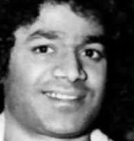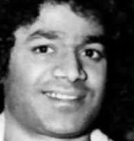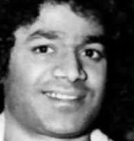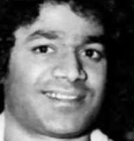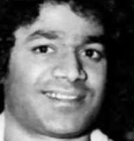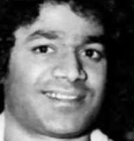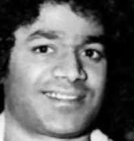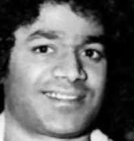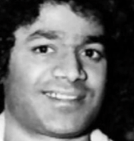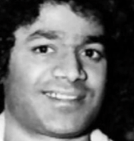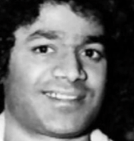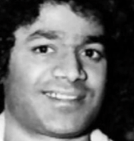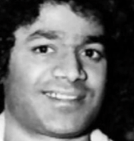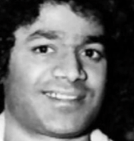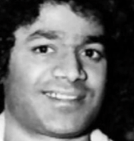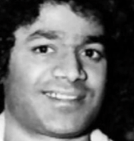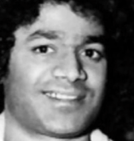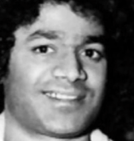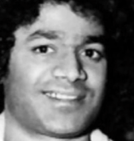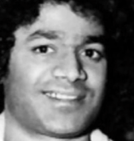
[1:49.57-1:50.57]

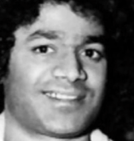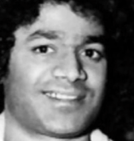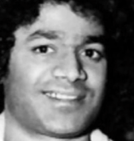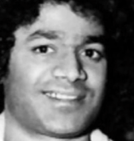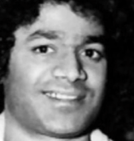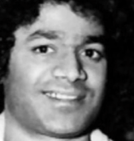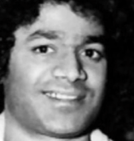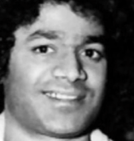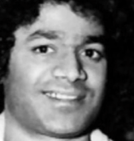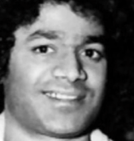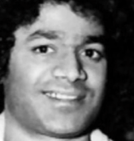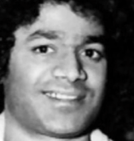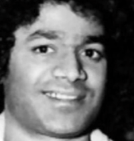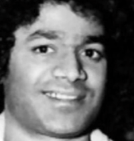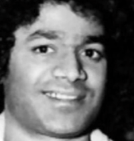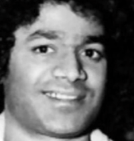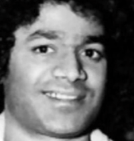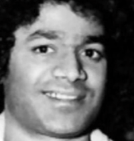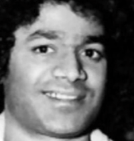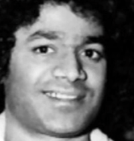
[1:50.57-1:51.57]
[no speech]